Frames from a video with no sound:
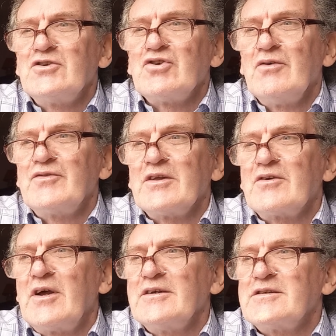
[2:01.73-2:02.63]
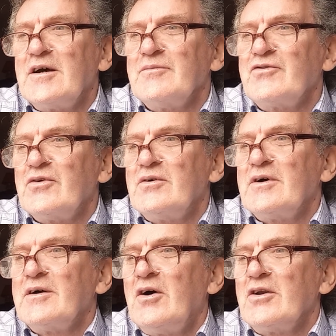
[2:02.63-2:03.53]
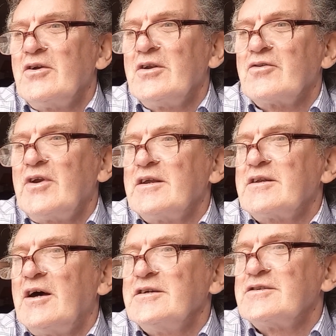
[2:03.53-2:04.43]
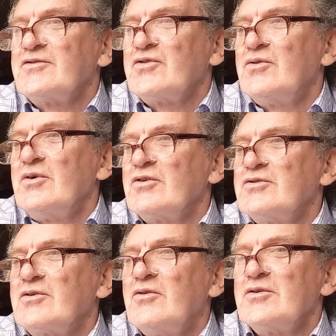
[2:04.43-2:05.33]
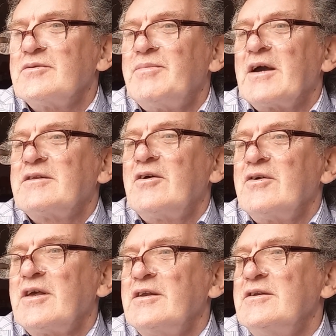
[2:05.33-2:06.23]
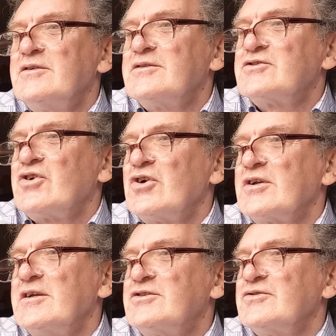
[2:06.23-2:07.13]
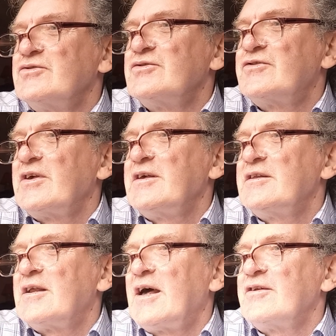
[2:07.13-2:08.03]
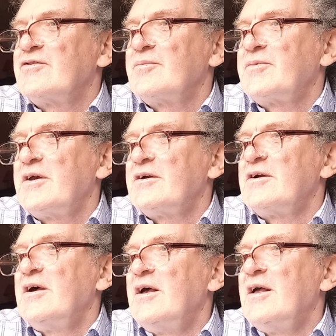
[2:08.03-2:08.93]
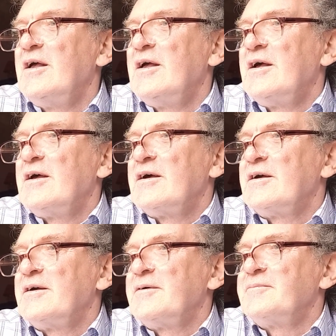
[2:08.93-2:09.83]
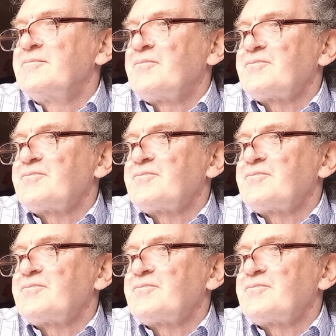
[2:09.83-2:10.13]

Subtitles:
shoved at the right time. So all in all, a great night. So we're looking to go back there again shortly to see the lads up there. As